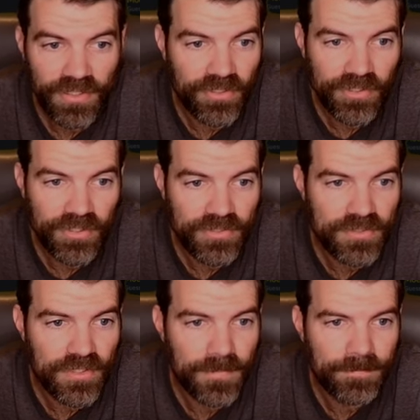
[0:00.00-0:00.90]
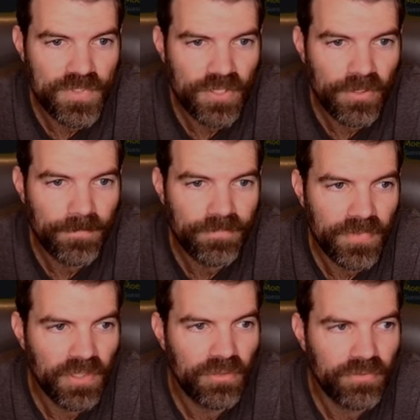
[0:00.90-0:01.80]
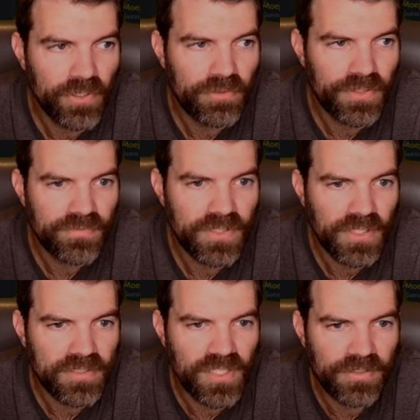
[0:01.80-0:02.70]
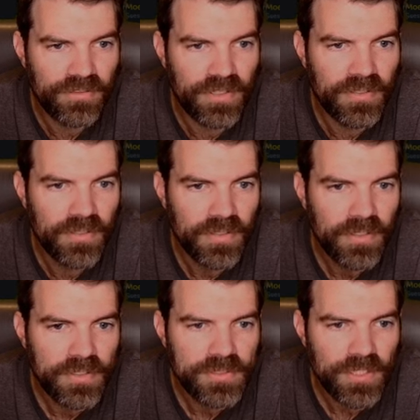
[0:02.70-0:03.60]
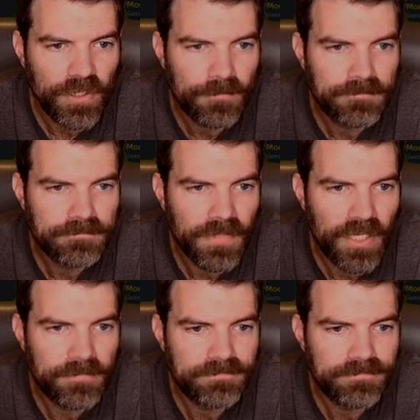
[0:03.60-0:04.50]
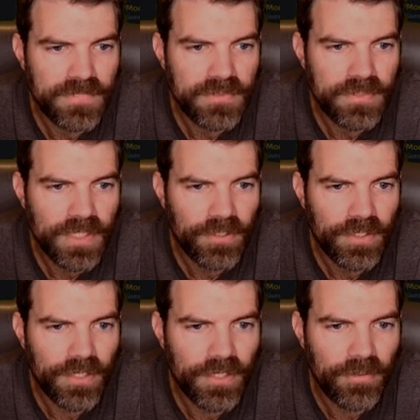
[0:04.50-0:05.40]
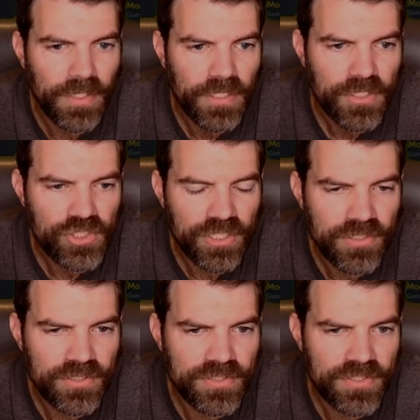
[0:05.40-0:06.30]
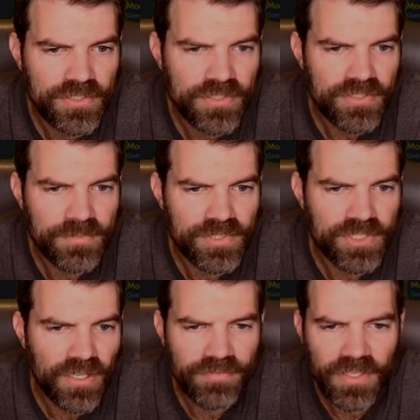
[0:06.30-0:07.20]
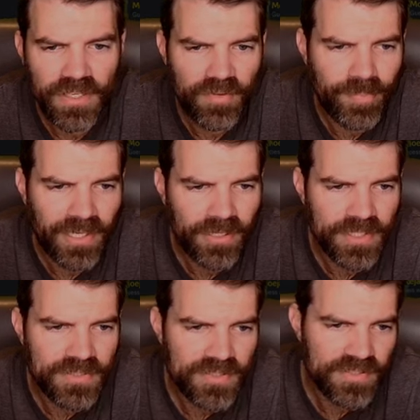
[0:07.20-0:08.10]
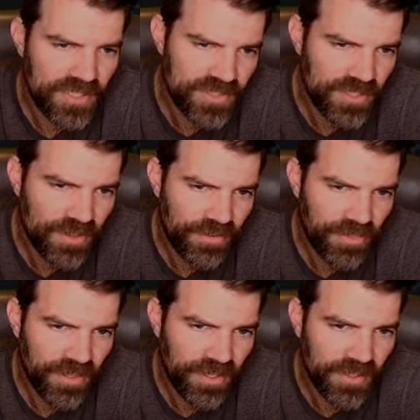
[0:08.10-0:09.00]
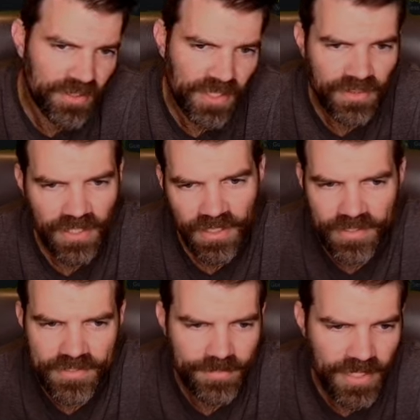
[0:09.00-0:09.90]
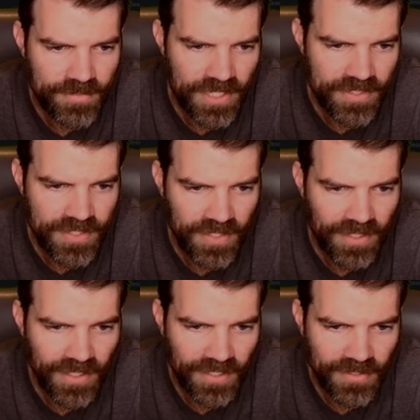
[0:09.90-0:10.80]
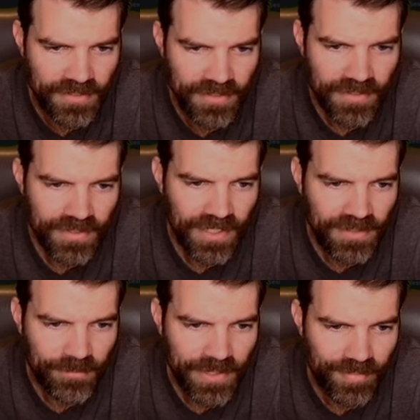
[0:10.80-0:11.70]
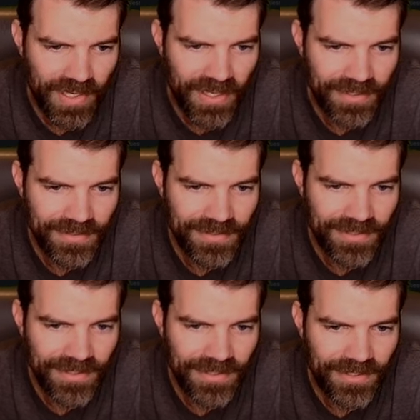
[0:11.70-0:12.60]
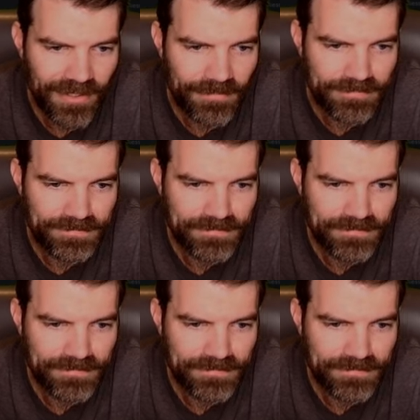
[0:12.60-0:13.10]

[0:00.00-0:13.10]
you could use them so you know void rift etc so yeah here you go. Shields, does some stuff. If he parries, does another thing, and then sometimes hits it again on the way back. Um,